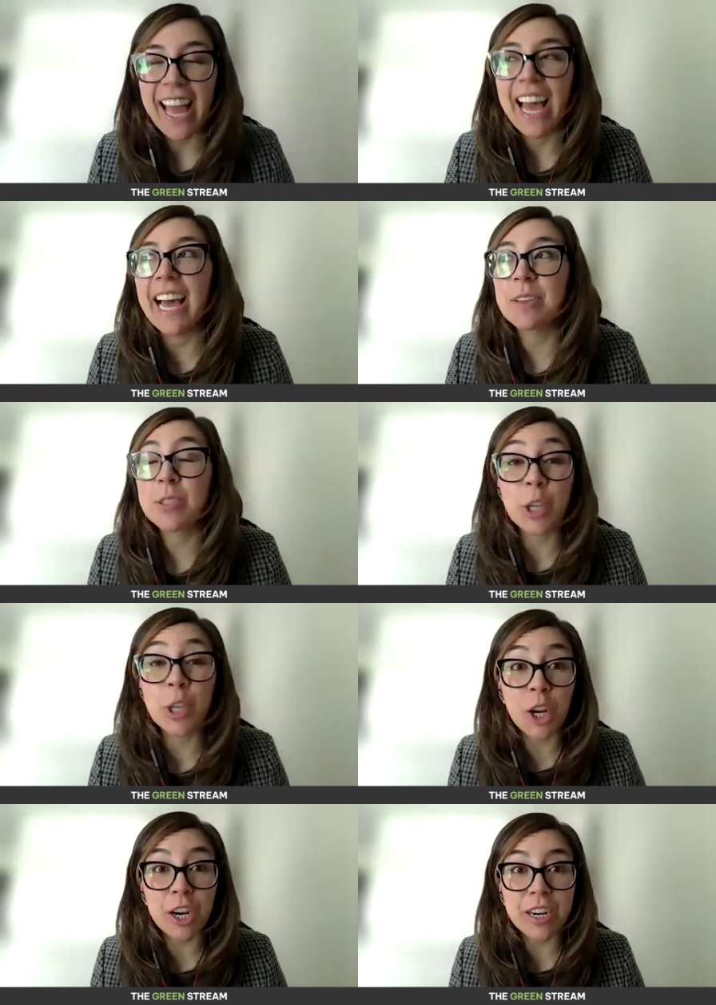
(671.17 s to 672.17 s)
Uh, so
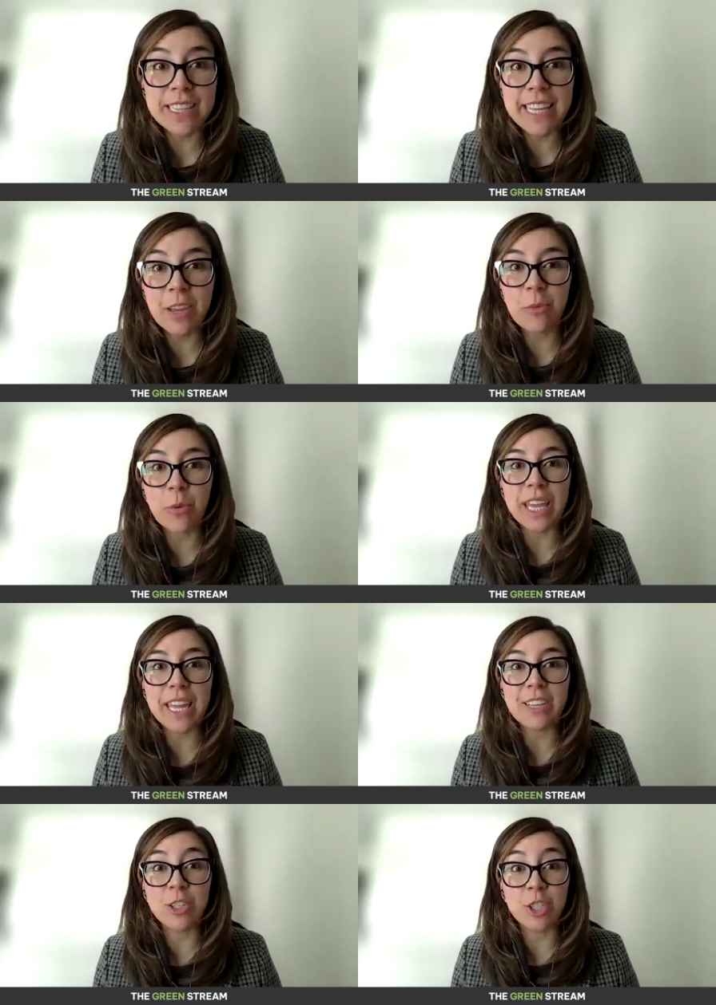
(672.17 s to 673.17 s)
currently,
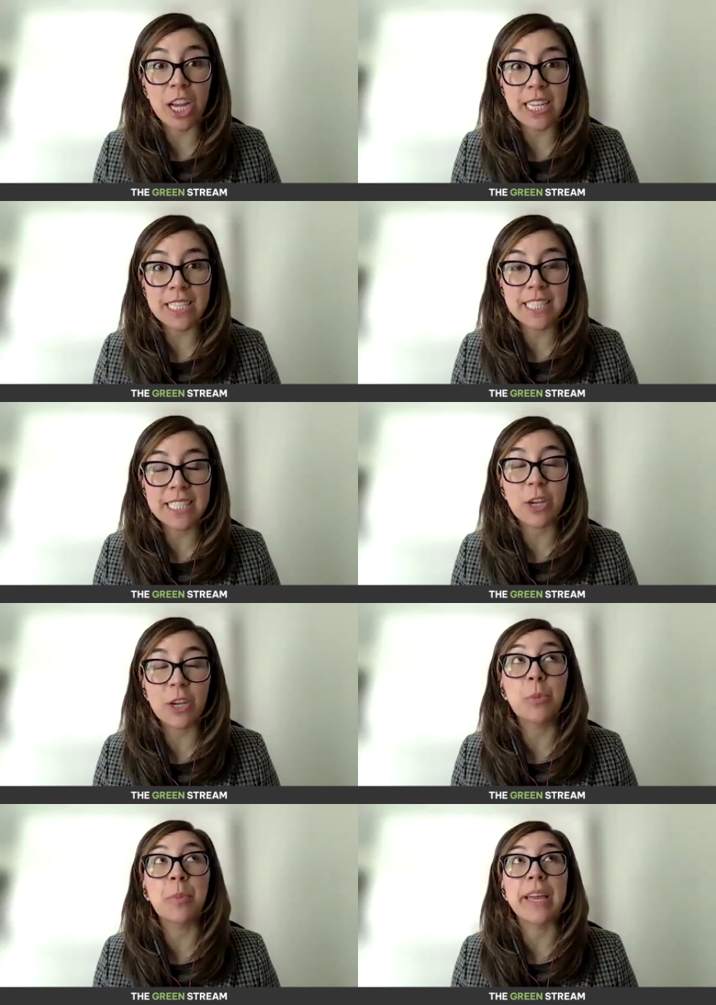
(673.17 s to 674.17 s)
we just
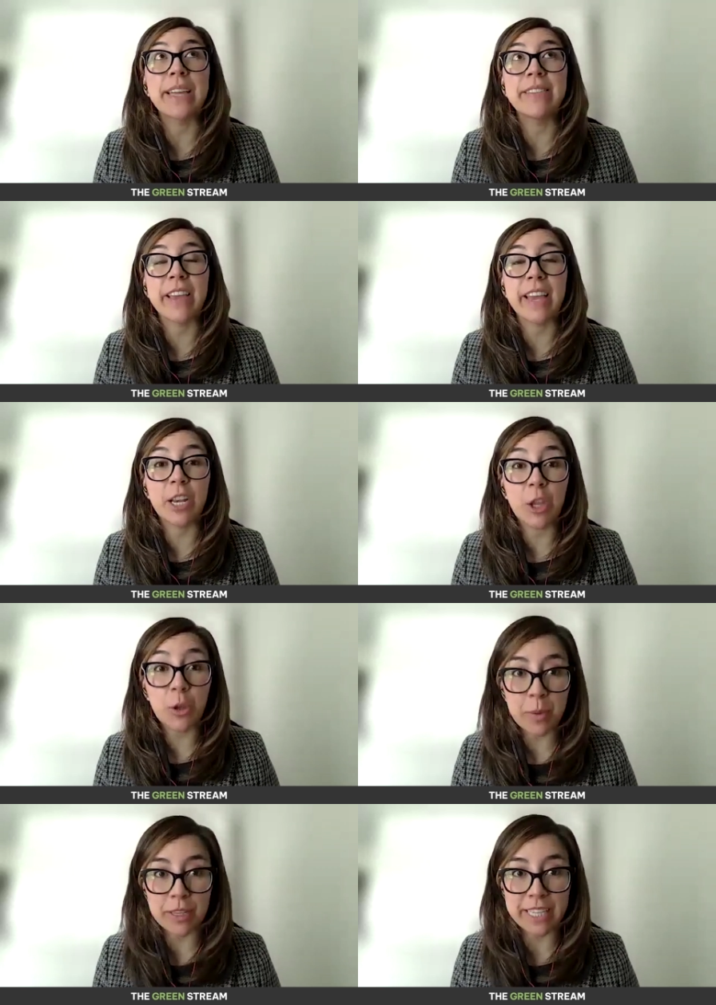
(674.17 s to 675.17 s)
opened a
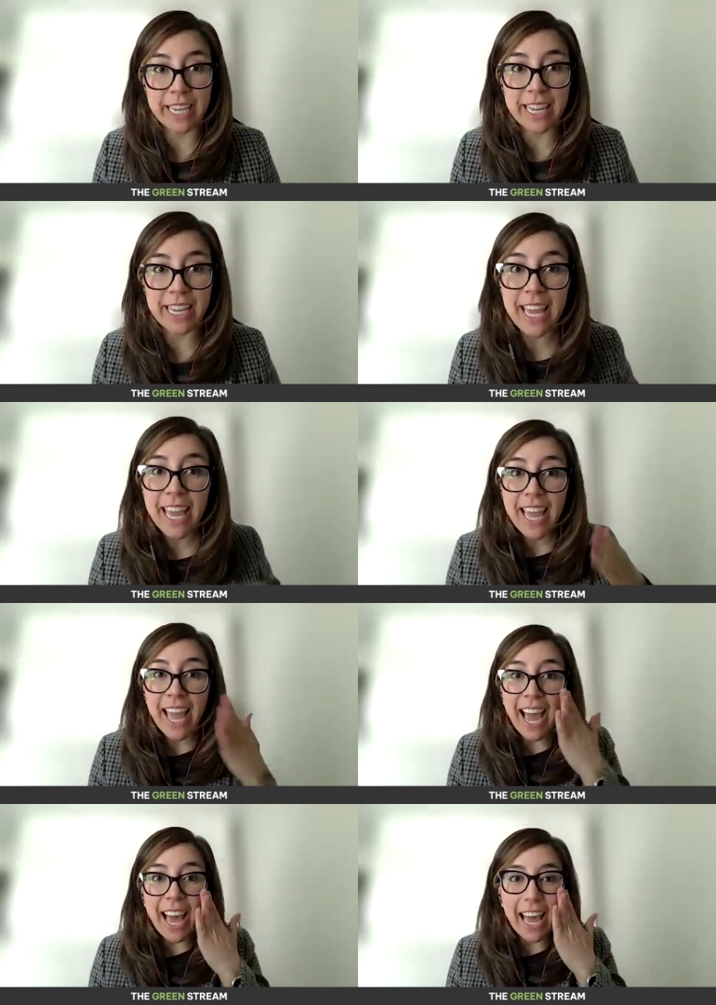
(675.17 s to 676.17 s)
new building.
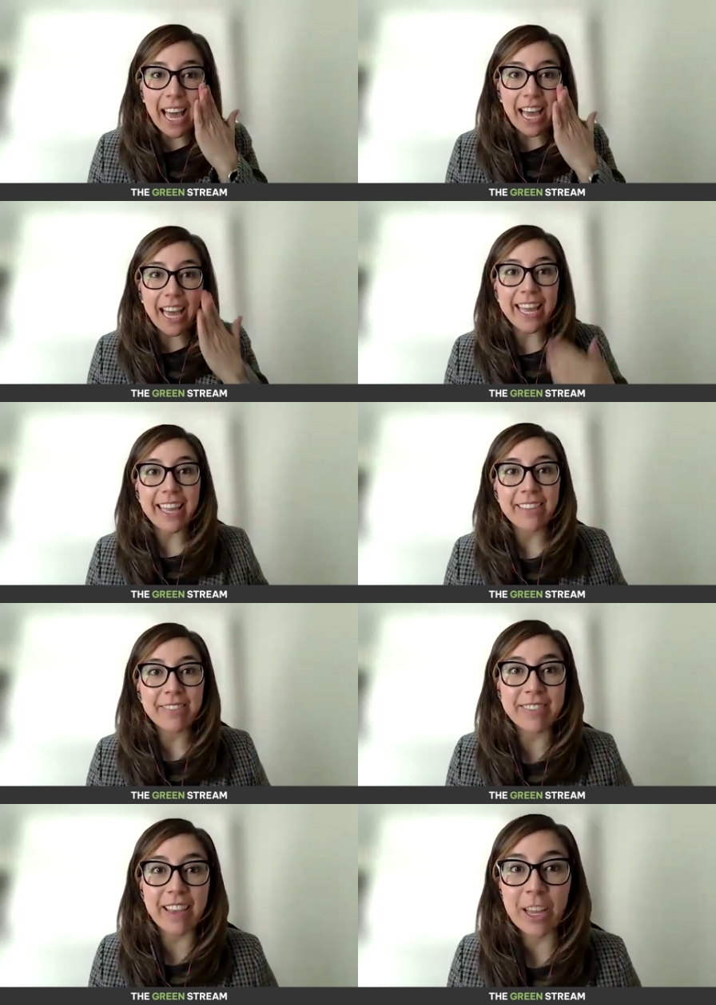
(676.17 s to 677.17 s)
Uh,
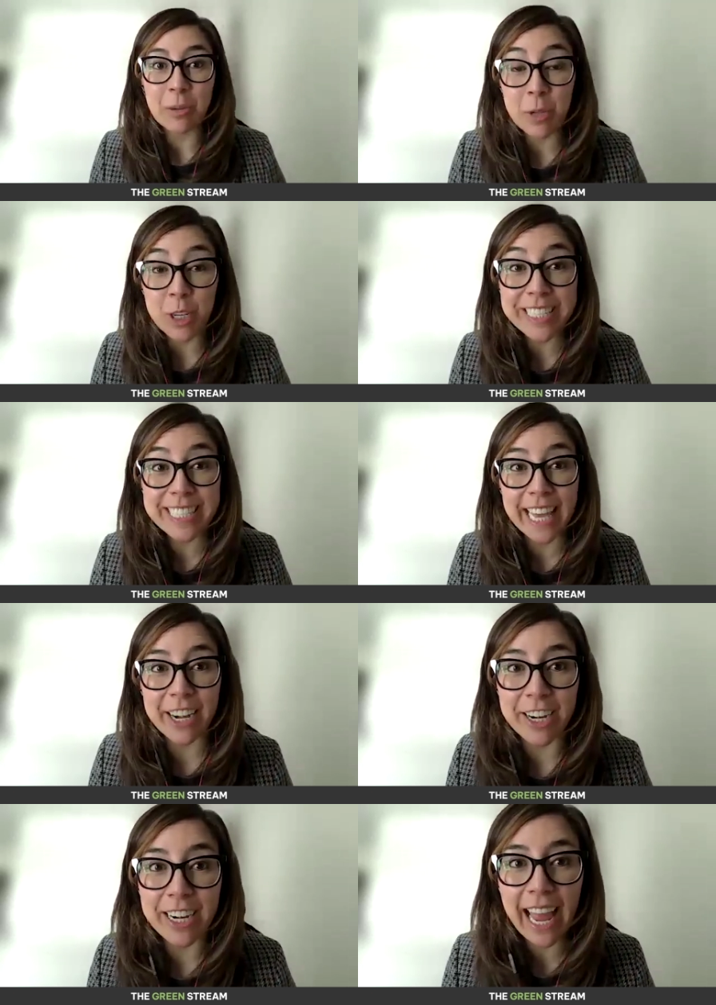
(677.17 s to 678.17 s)
it's a community
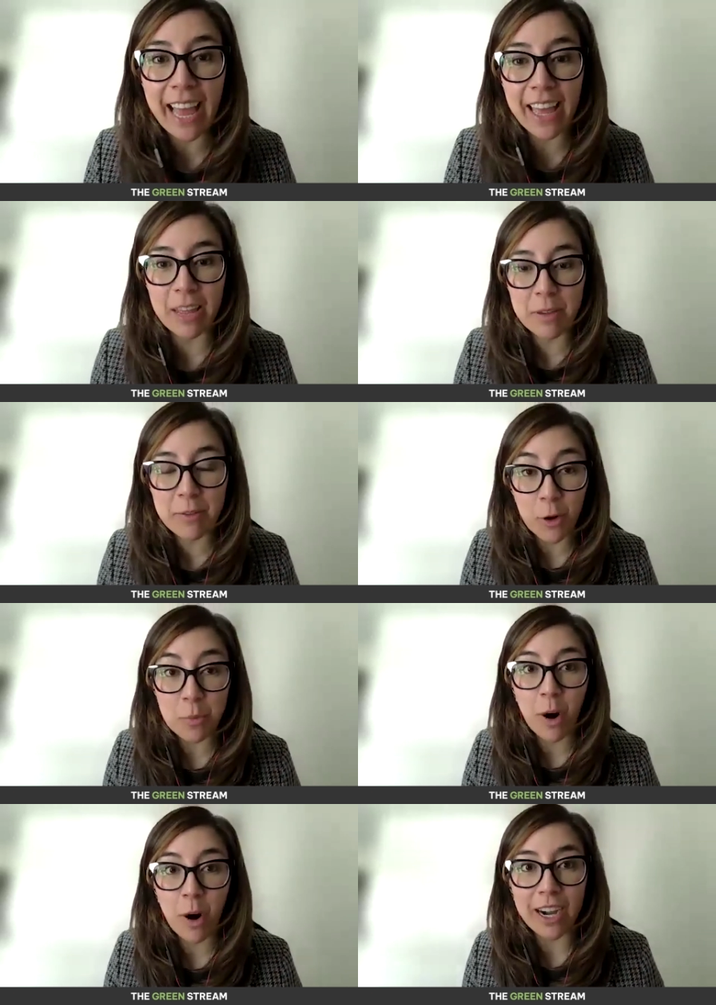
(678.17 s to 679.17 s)
center at
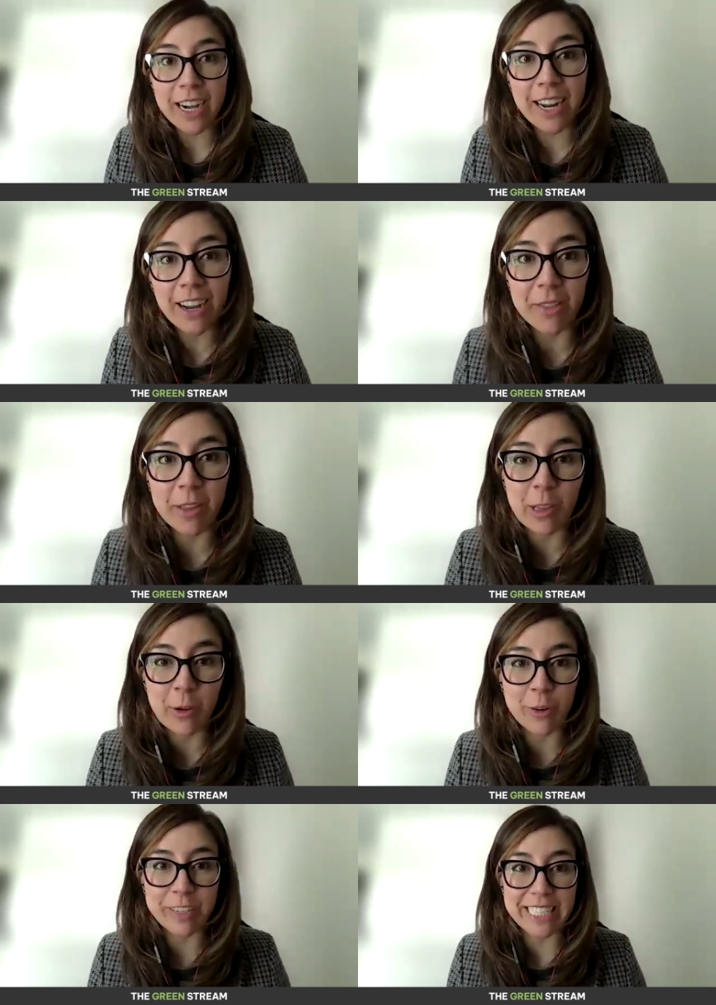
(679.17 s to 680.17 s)
84 Park on the
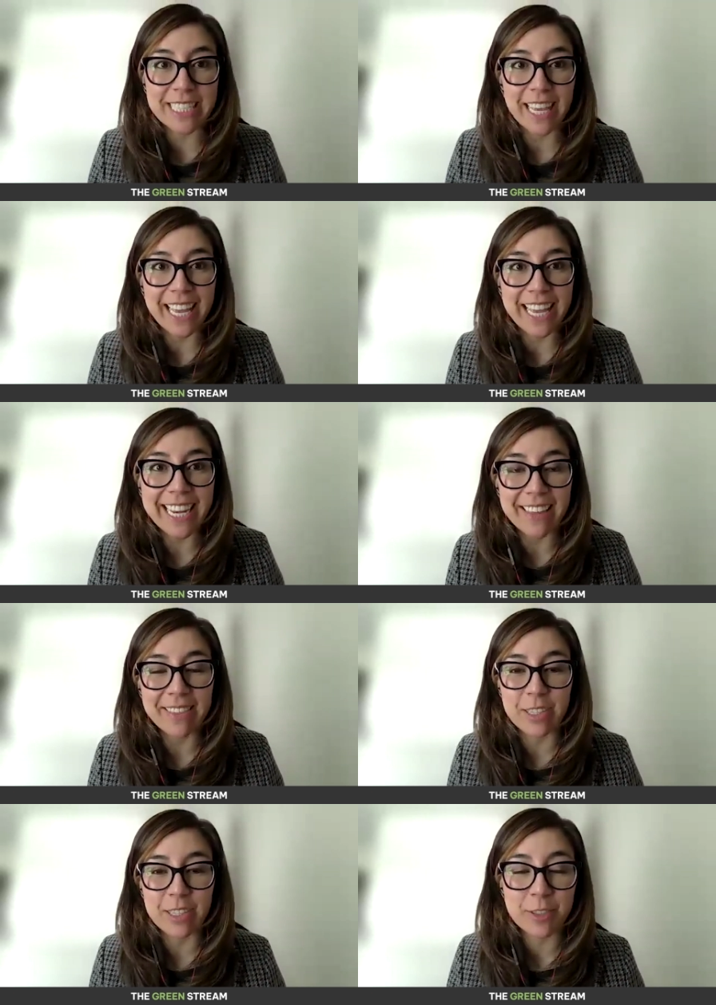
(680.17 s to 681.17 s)
Lower East Side in
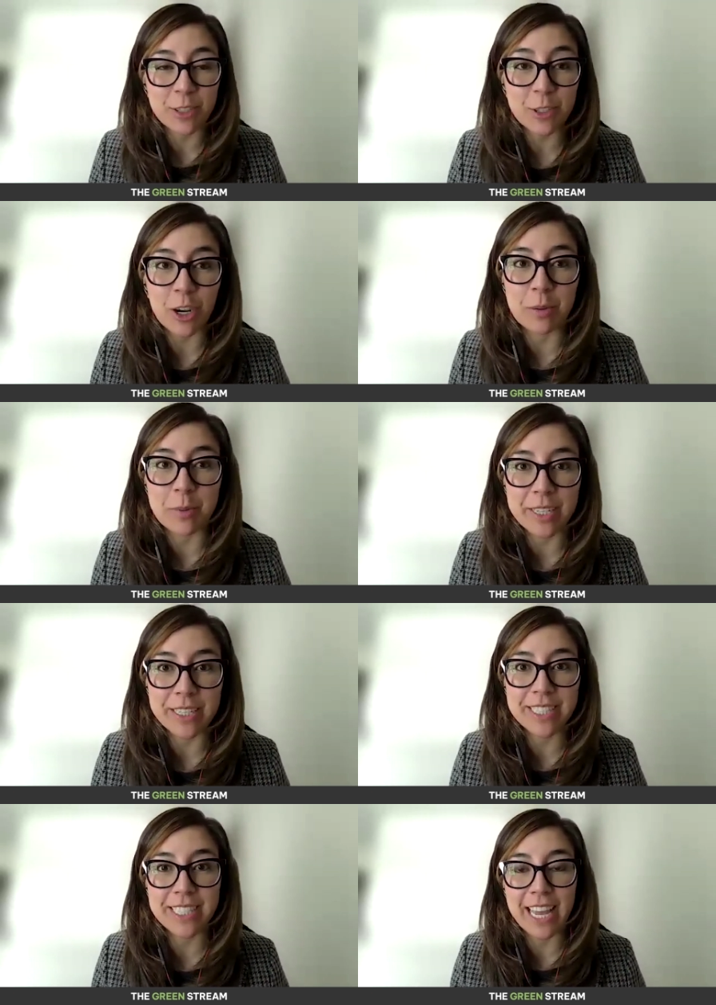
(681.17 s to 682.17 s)
the Jefferson
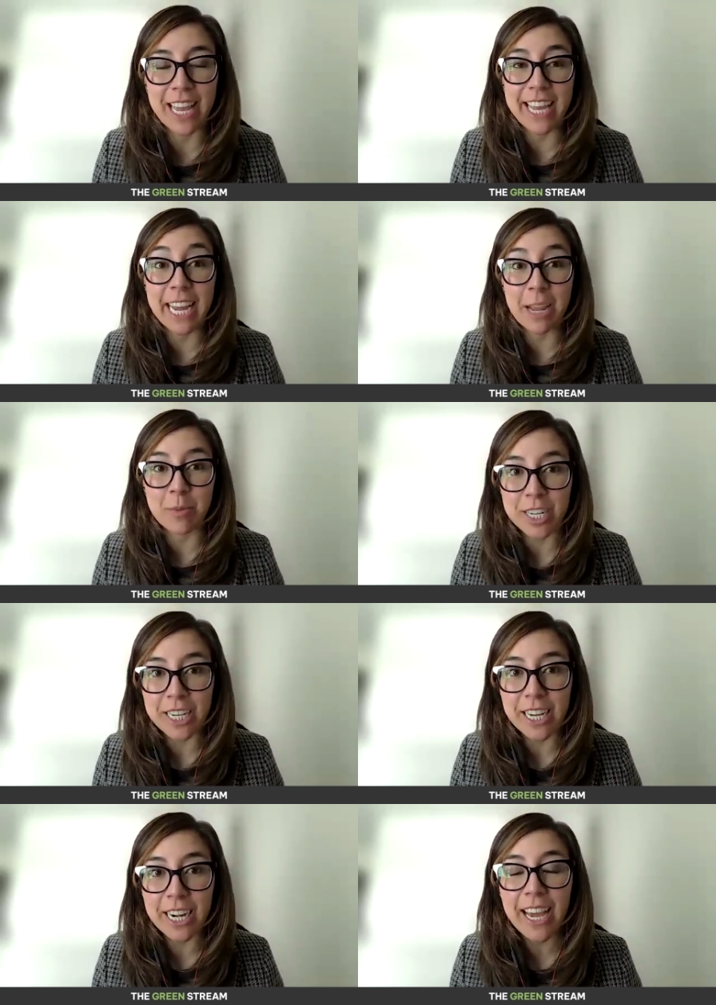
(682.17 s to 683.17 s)
Chalmers uh,
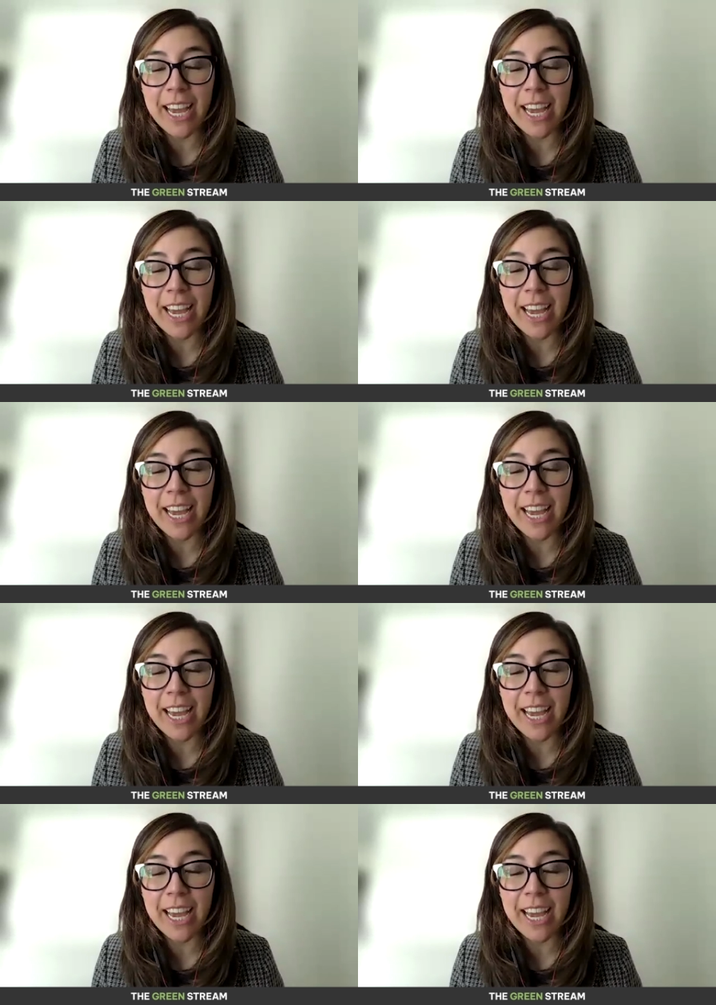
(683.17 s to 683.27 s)
neighborhood.